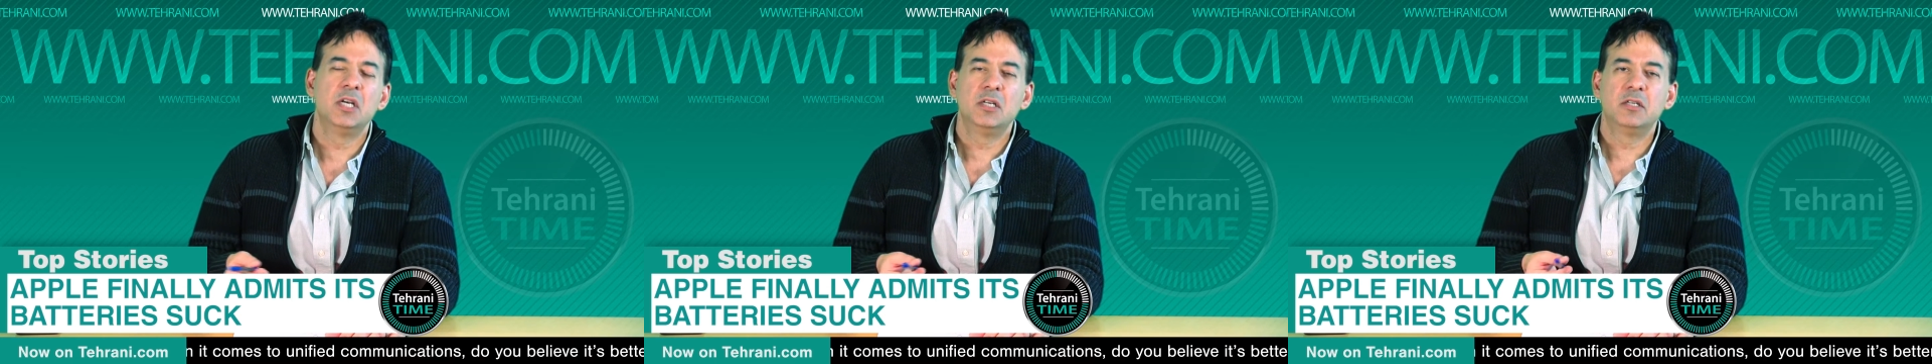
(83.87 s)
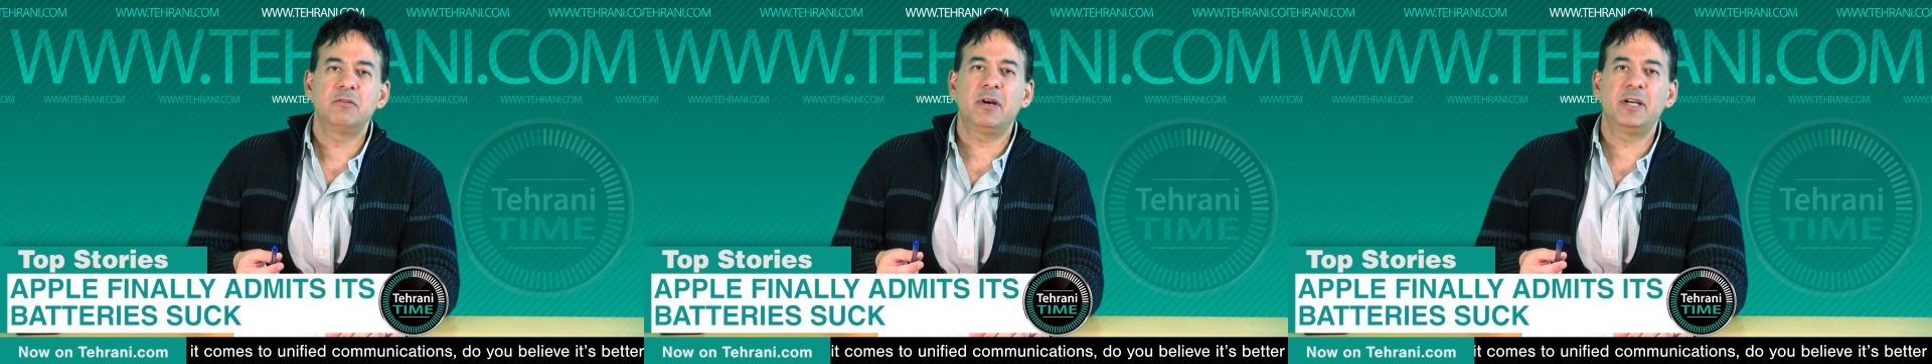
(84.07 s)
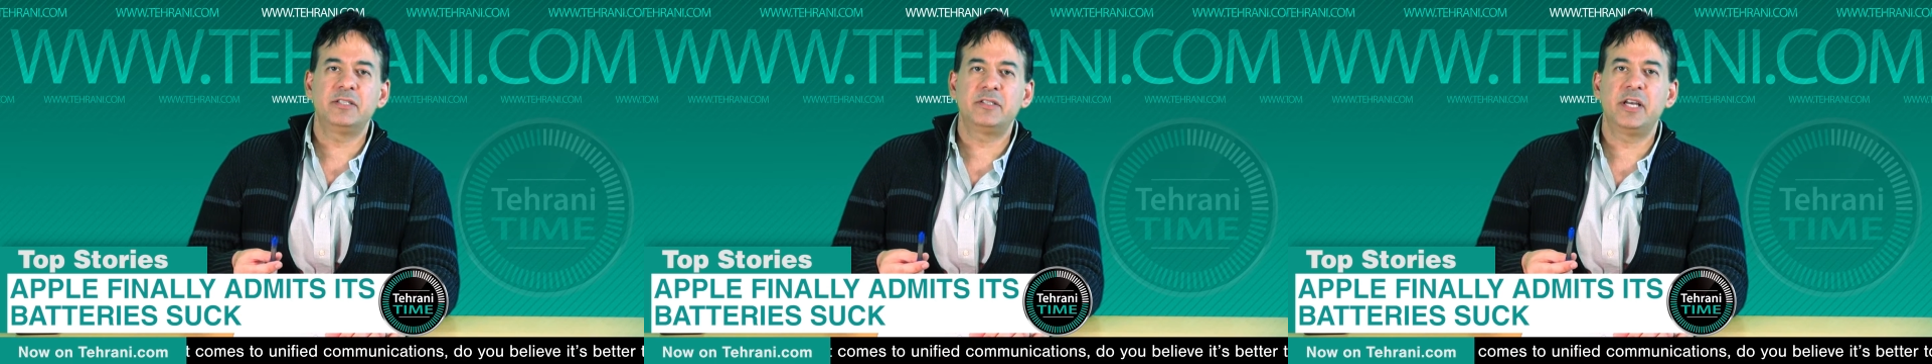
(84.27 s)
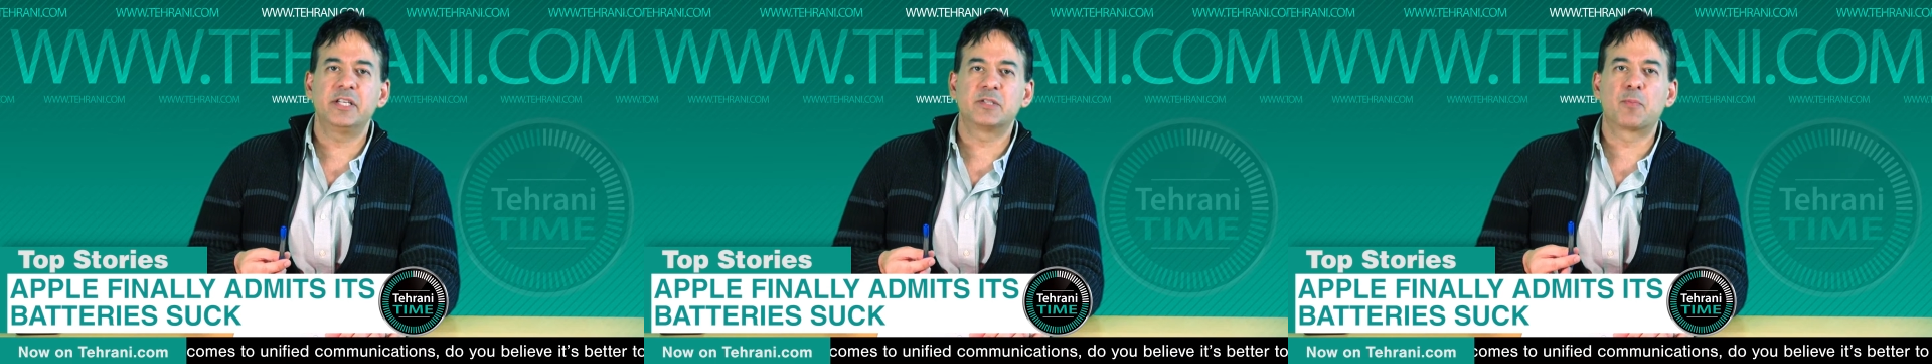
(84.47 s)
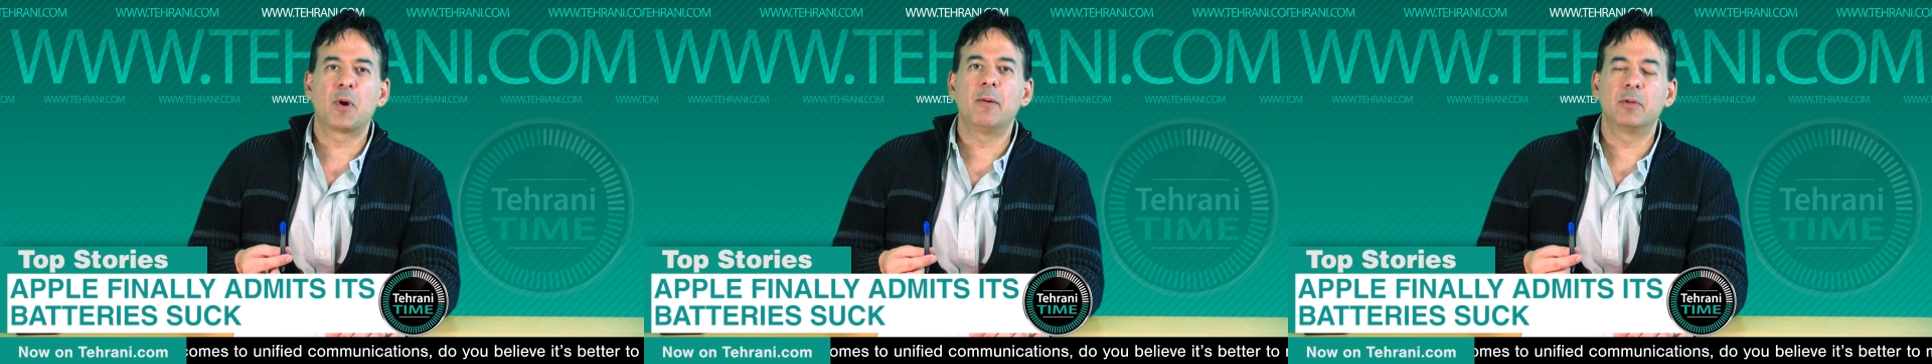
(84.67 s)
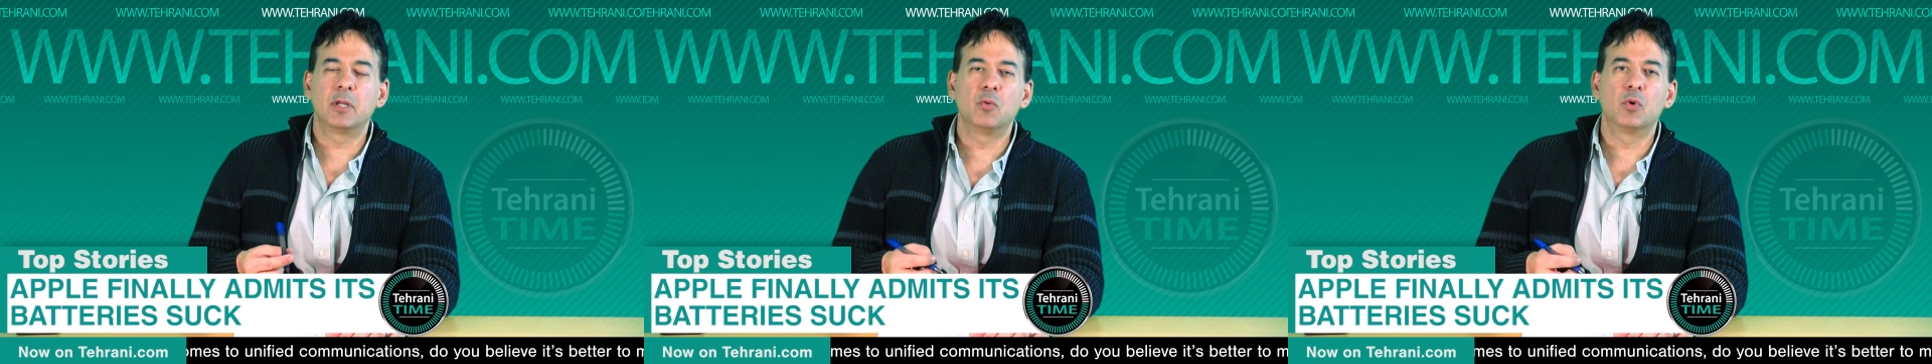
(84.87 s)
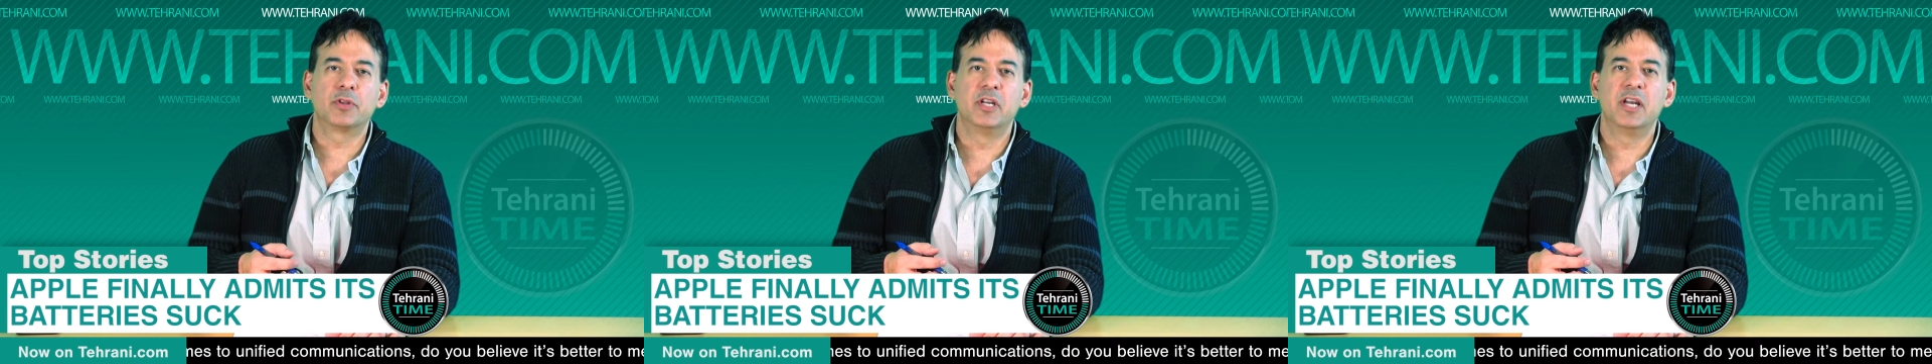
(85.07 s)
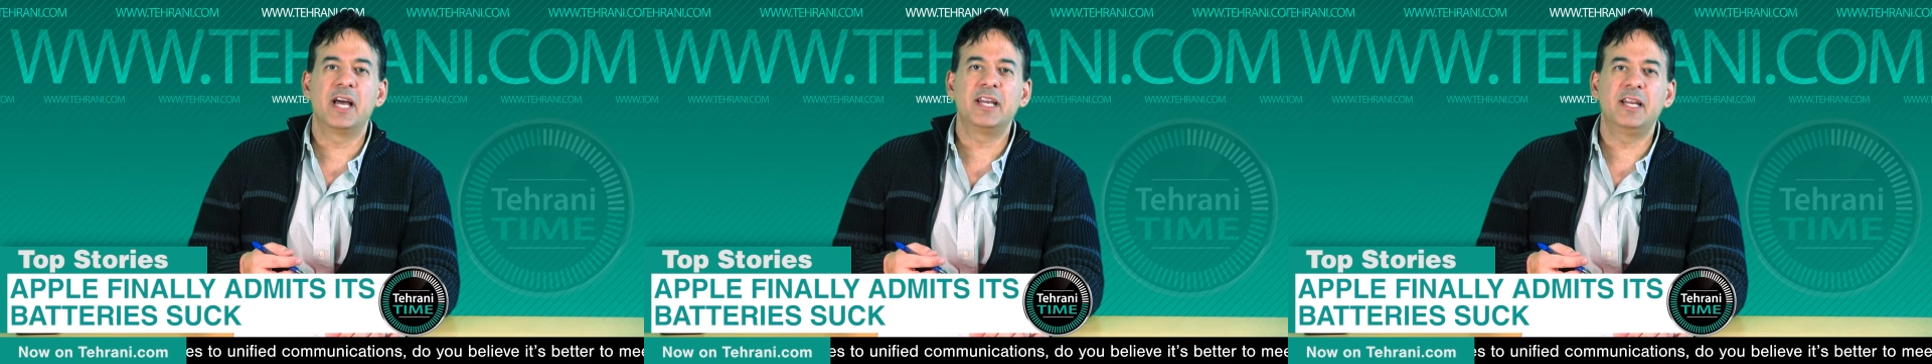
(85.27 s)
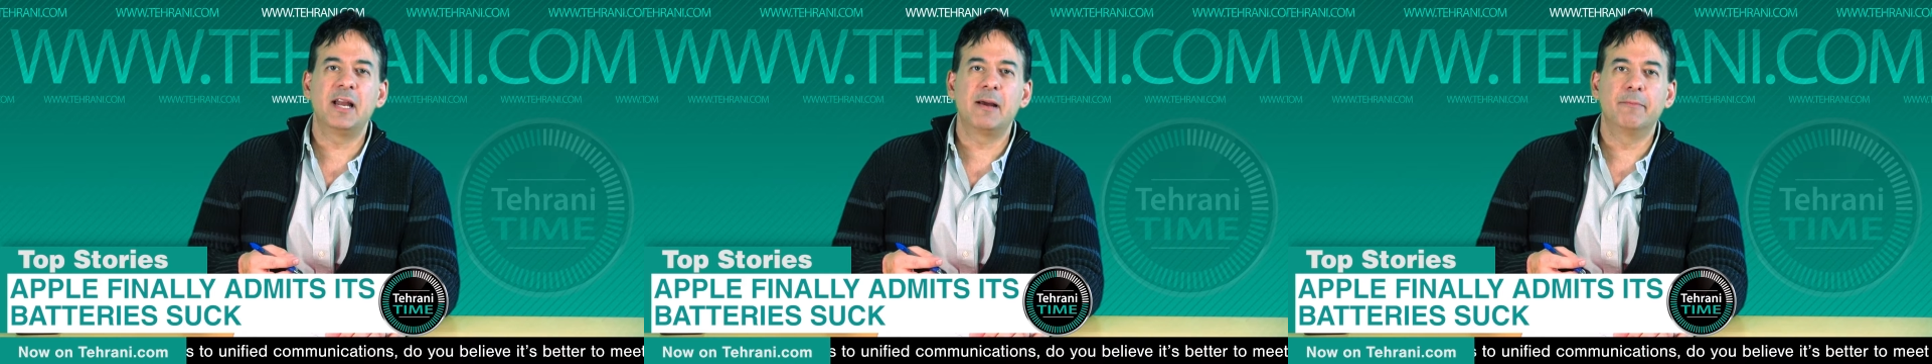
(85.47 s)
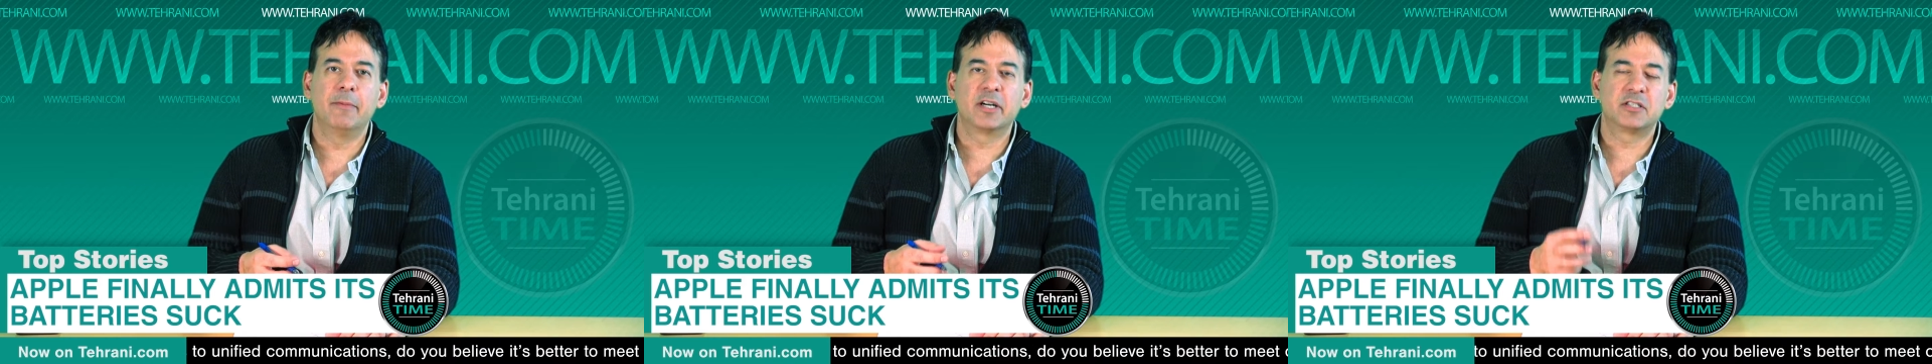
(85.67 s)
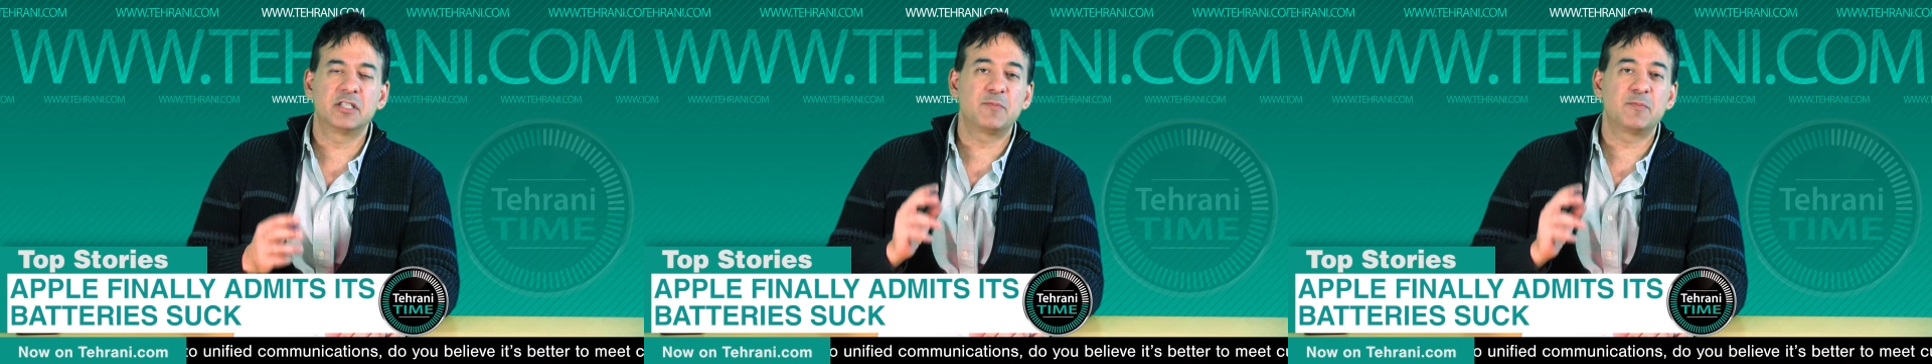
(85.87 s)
So I'd say it's probably worth the 99 bucks,